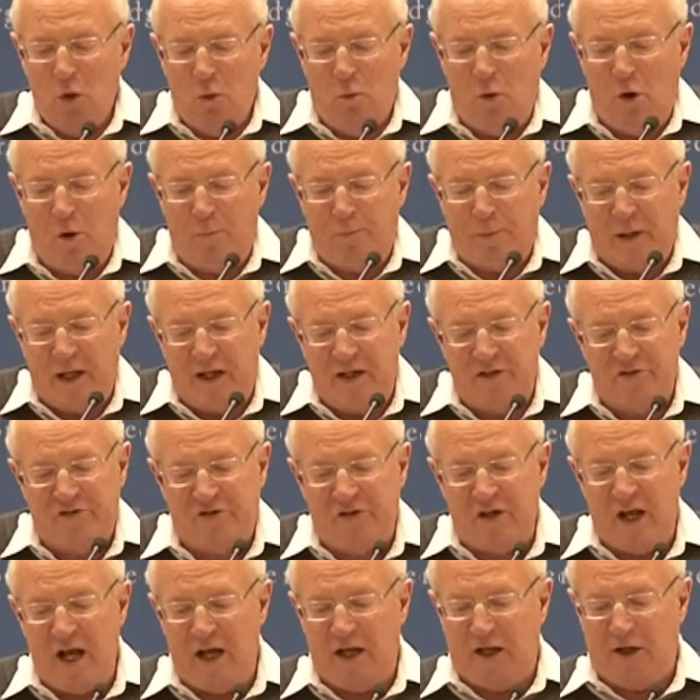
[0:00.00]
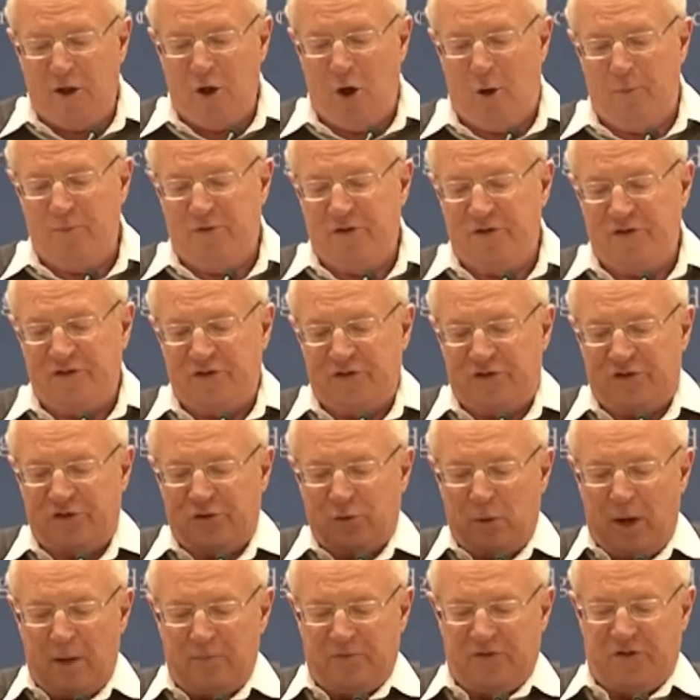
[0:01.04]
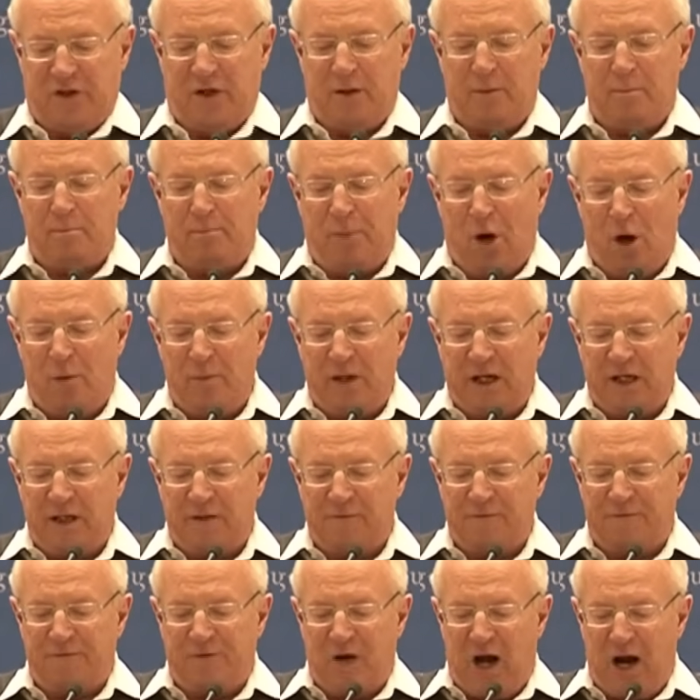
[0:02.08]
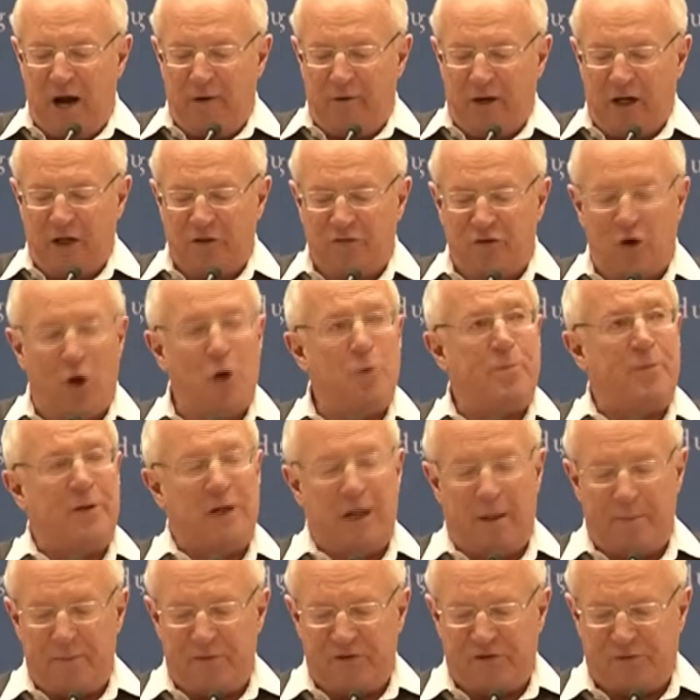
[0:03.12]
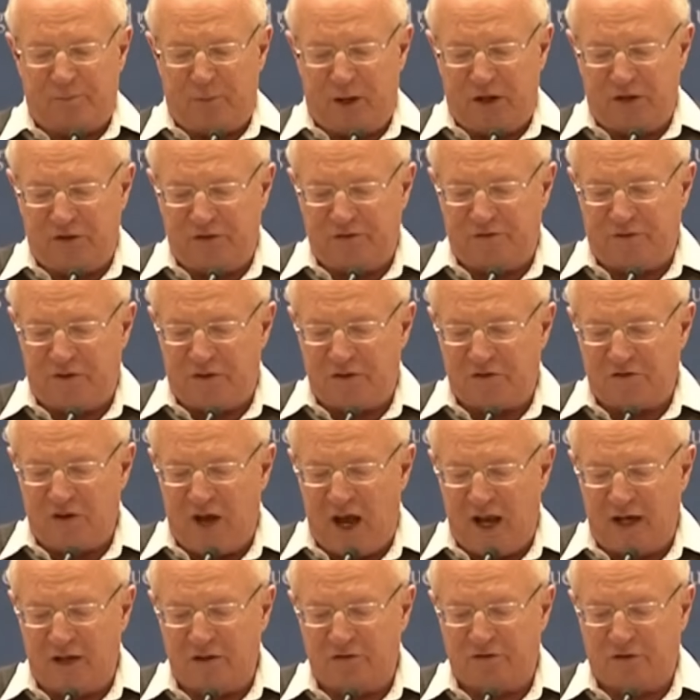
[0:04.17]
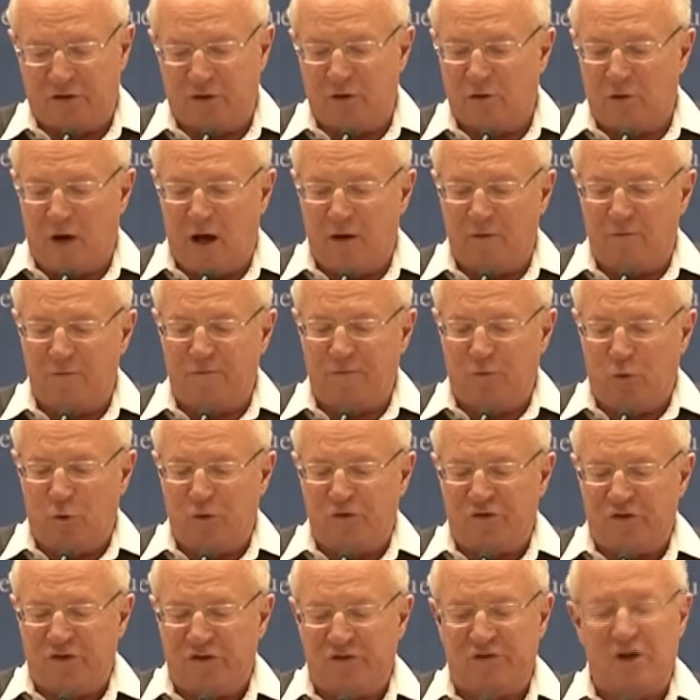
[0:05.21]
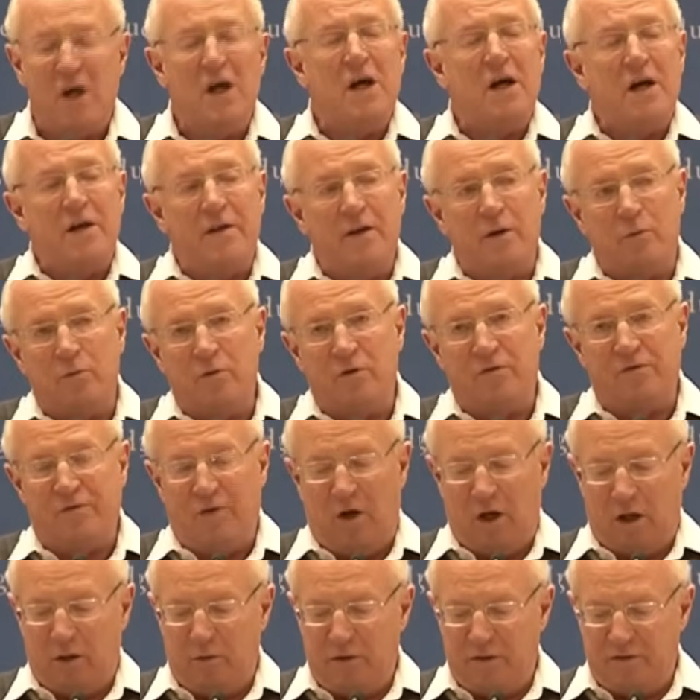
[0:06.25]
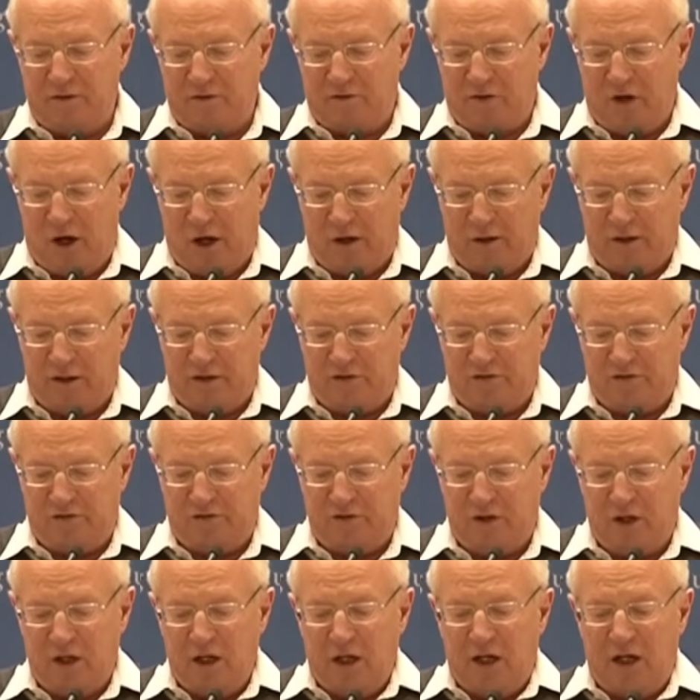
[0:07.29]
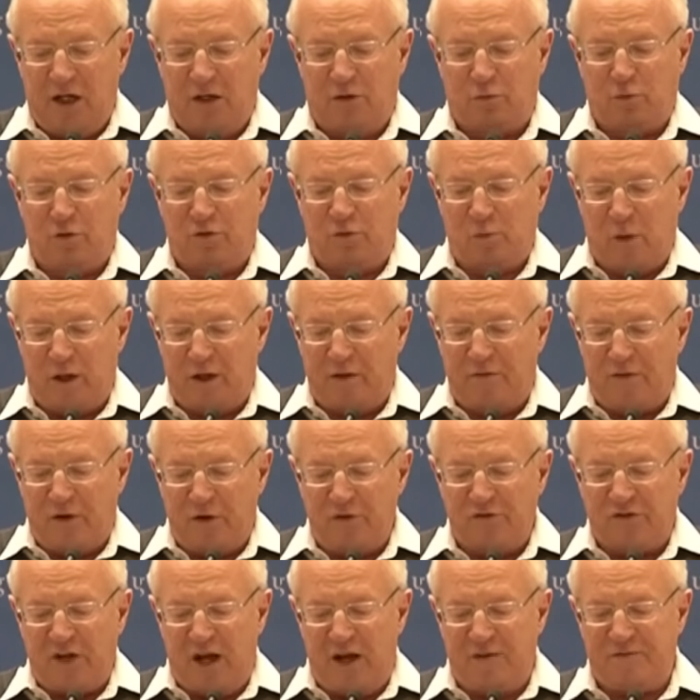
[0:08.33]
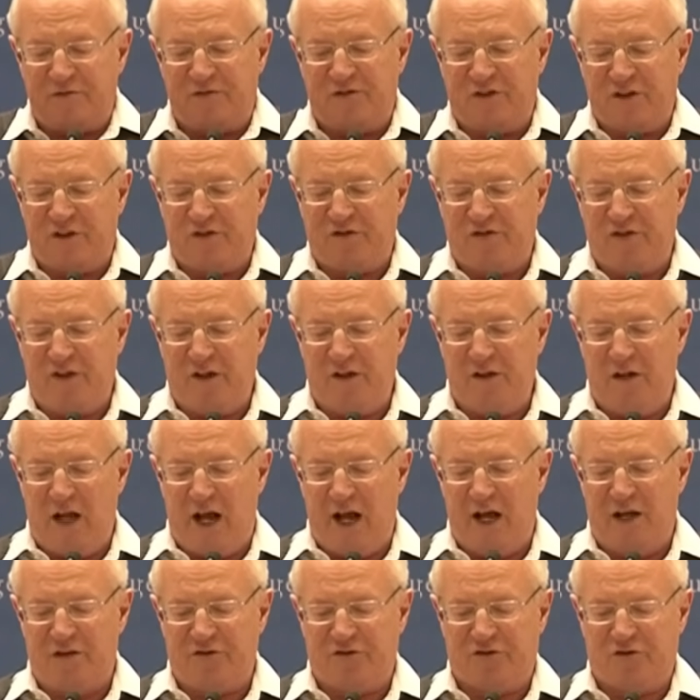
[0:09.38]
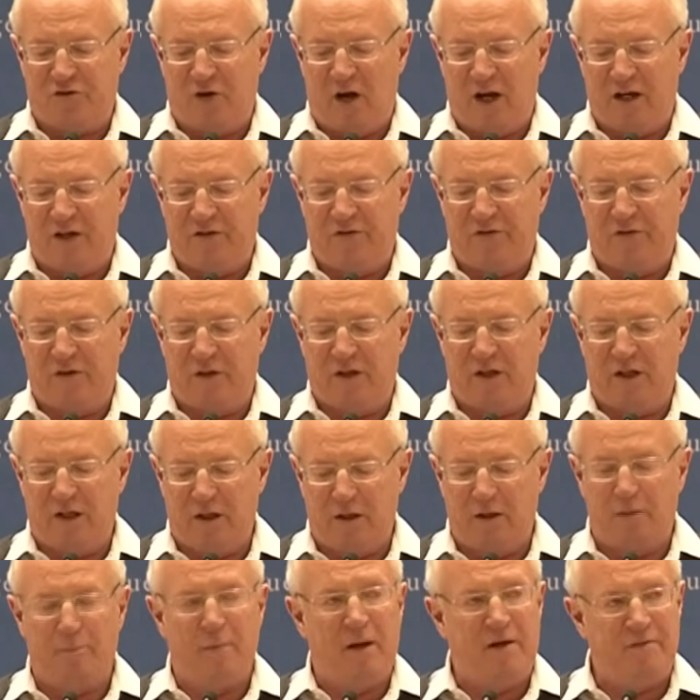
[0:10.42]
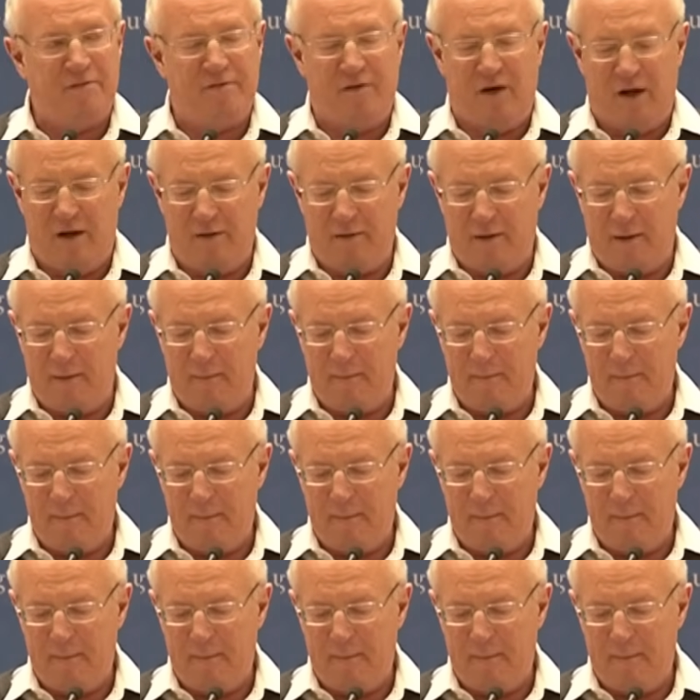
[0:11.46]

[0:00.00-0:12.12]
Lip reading: warplanes and helicopters had swept in, bombing and firing to open up the space for the tanks and ground forces that would follow in the darkness. It was one of those F-16 airstrikes that killed my father.